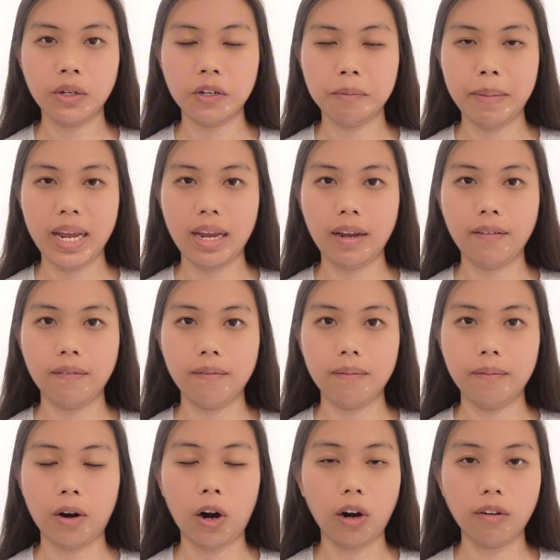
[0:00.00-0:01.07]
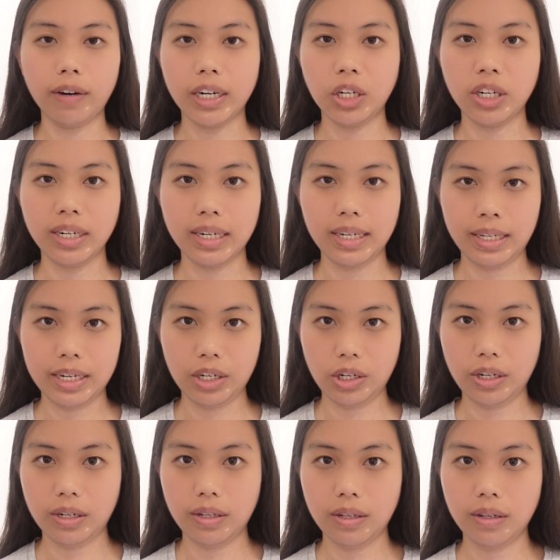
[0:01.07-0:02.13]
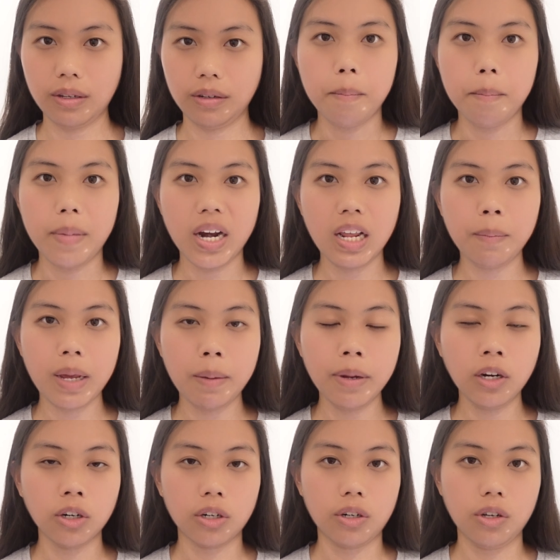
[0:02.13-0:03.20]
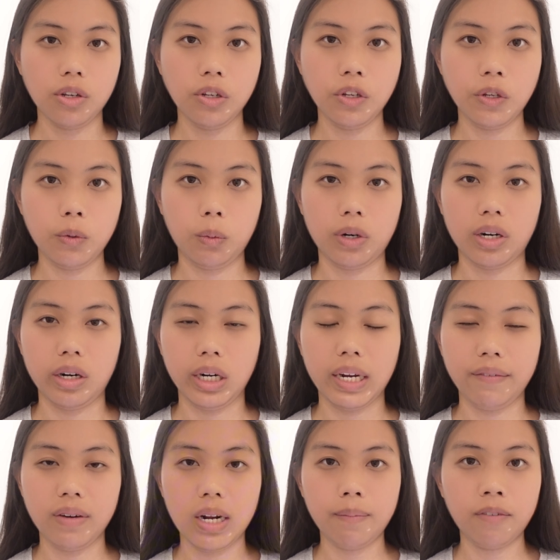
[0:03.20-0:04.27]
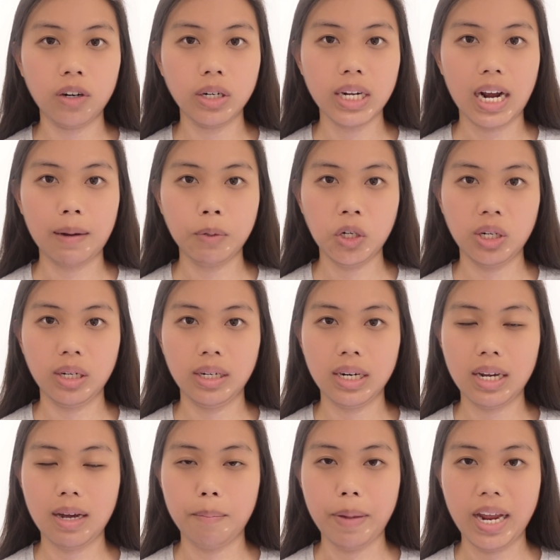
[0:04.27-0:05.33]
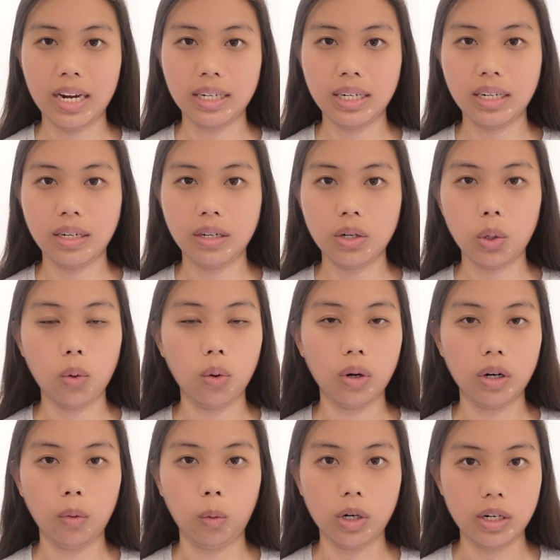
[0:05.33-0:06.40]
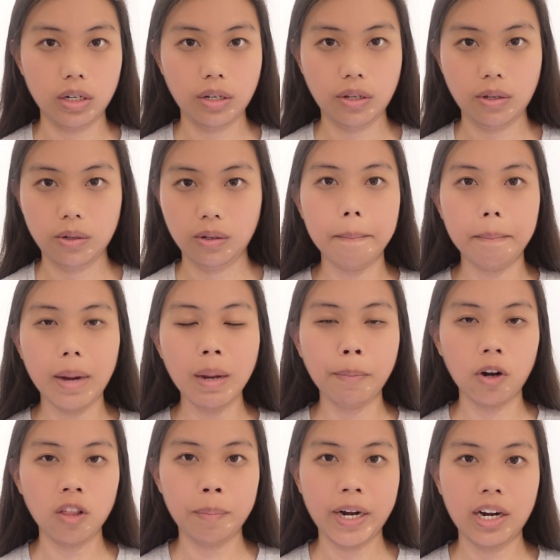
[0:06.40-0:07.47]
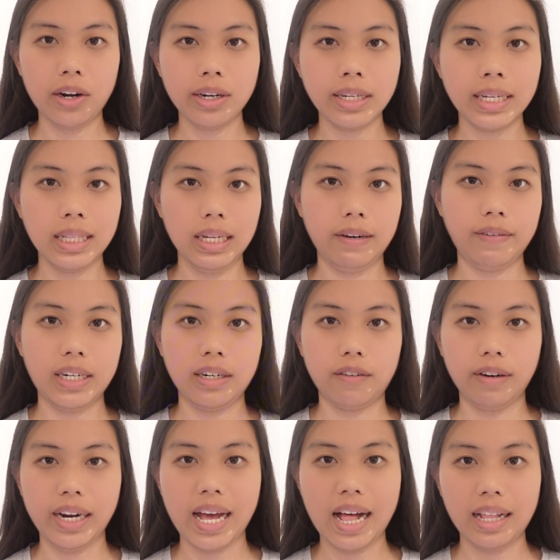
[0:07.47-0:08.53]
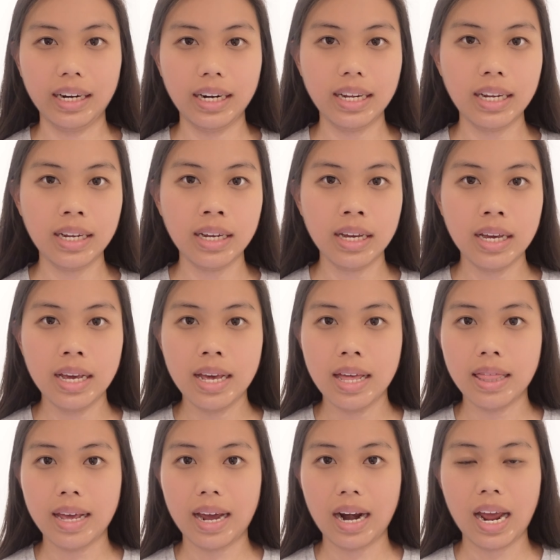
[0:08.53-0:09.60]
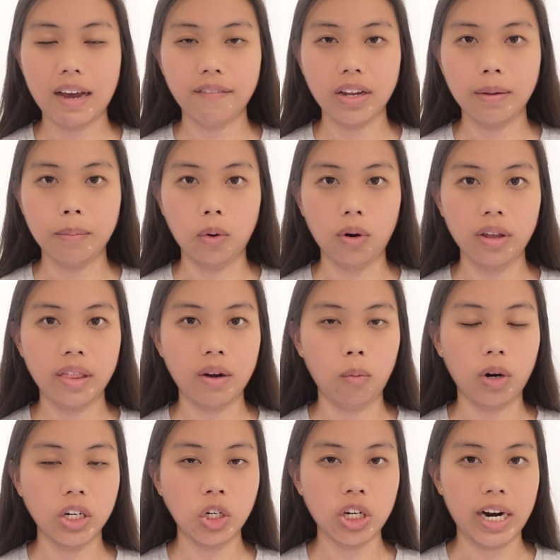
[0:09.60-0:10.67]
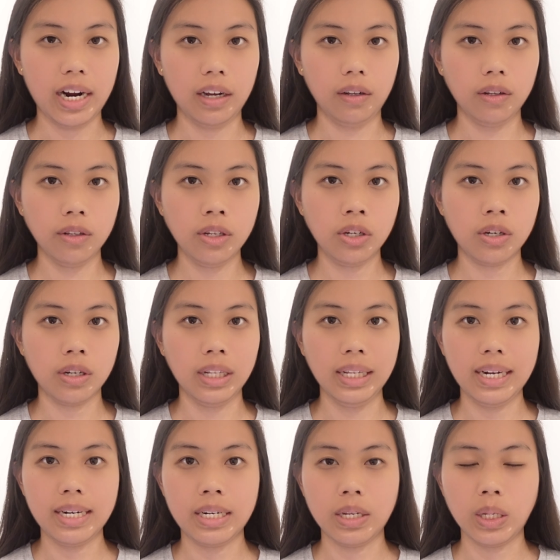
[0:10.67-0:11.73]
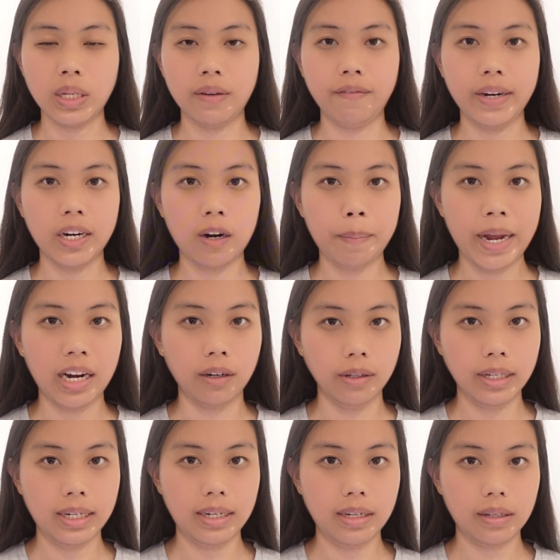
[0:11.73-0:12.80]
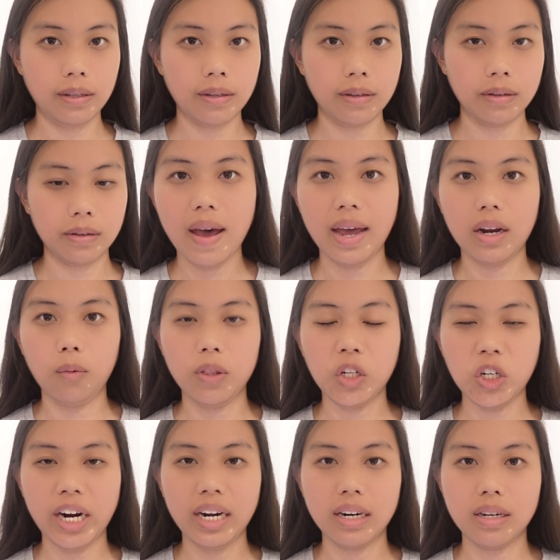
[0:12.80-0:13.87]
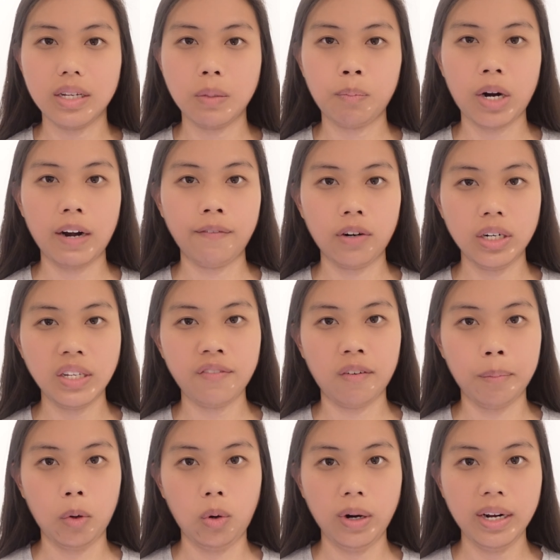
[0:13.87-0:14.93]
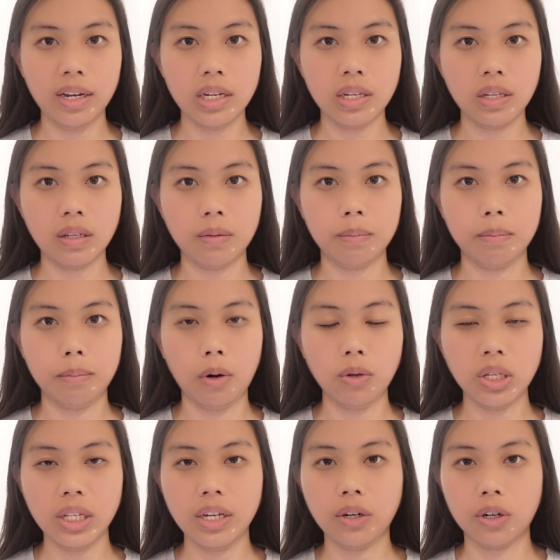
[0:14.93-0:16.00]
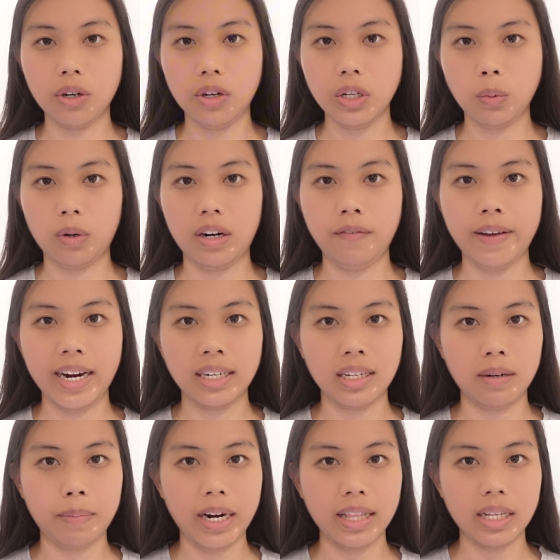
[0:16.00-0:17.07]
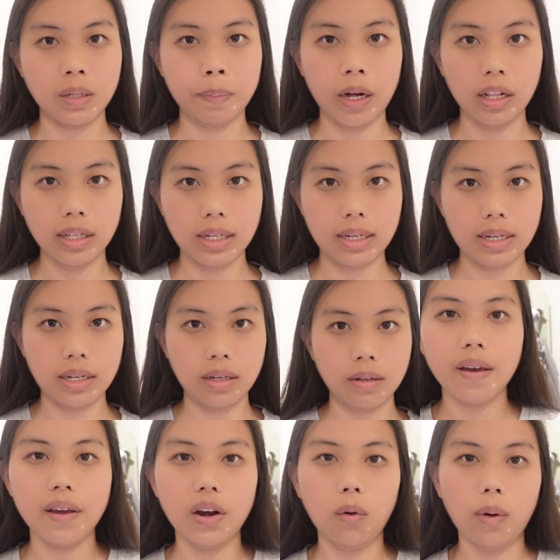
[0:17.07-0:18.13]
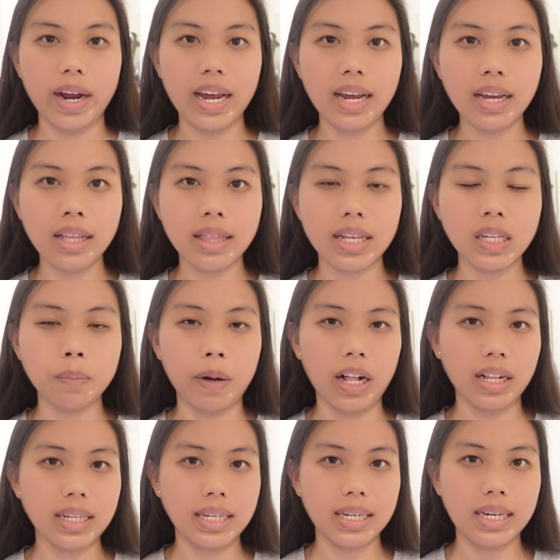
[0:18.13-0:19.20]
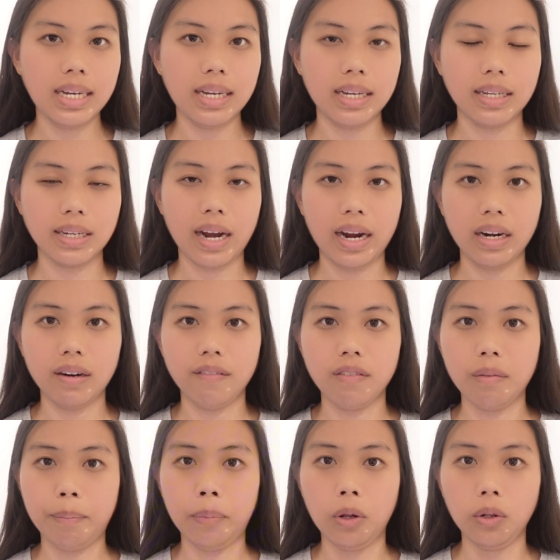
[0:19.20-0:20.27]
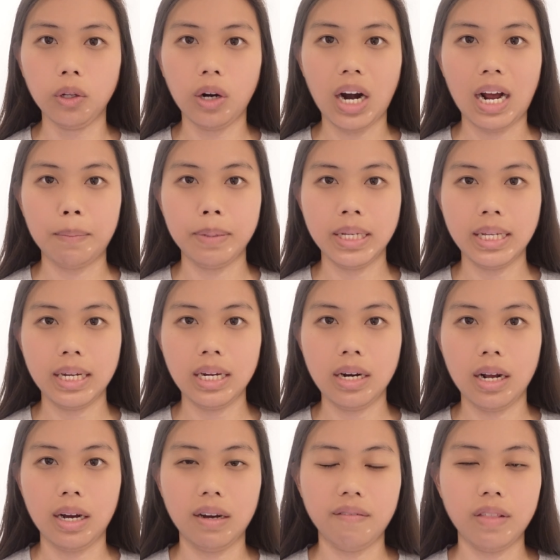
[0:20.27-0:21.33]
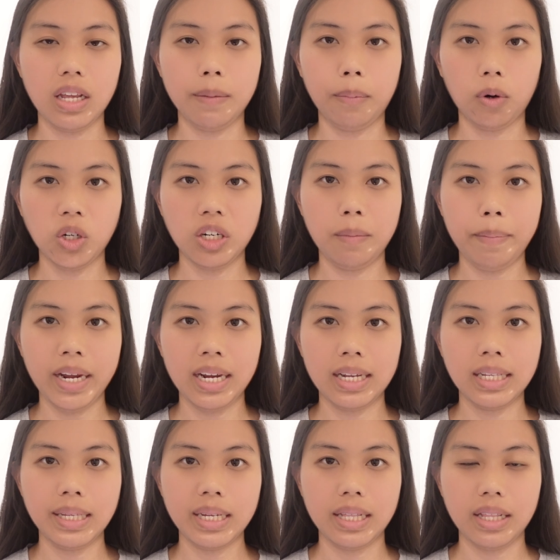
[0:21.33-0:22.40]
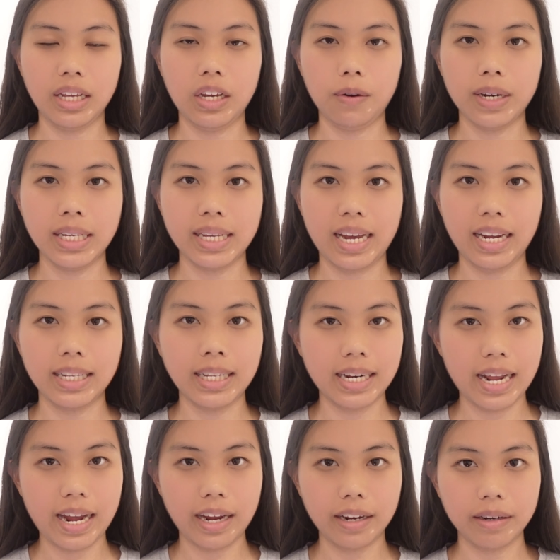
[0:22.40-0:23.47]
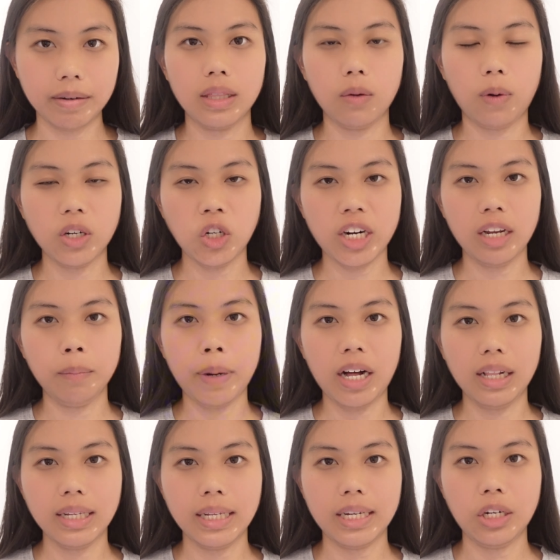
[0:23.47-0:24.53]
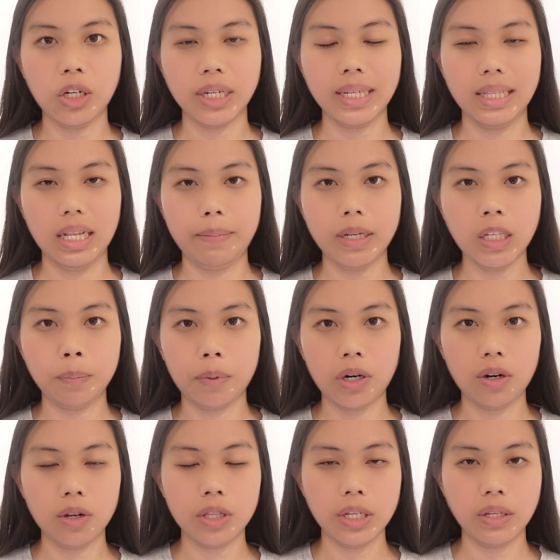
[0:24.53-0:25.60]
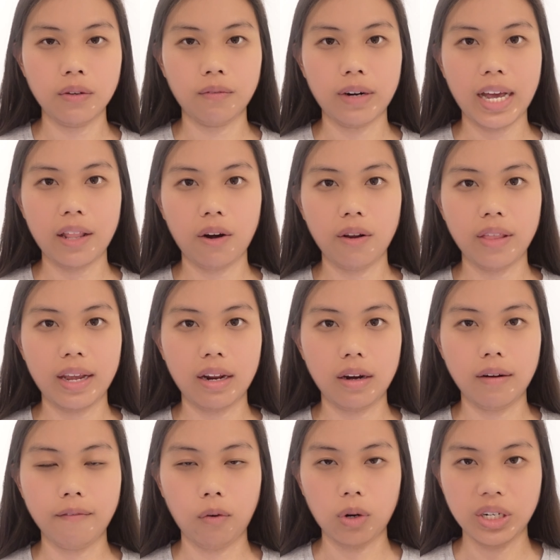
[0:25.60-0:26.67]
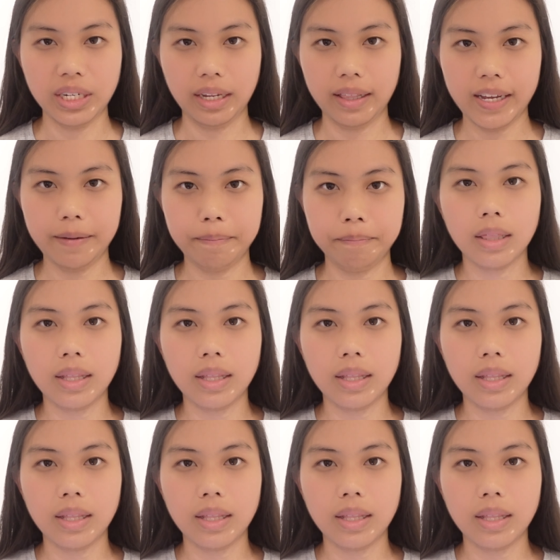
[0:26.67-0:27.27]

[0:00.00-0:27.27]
to make heart-wrenching decisions. Many baby girls were given up for adoption, abandoned, or worse. My birth parents lived in a reality that having more than one child could lead to severe penalties. And with China's preference for boys, mostly girls were affected by this policy. In a way, this policy is kind of the polar opposite of the abortion bans in the USA today. The one-child policy just limits births rather than enforcing them.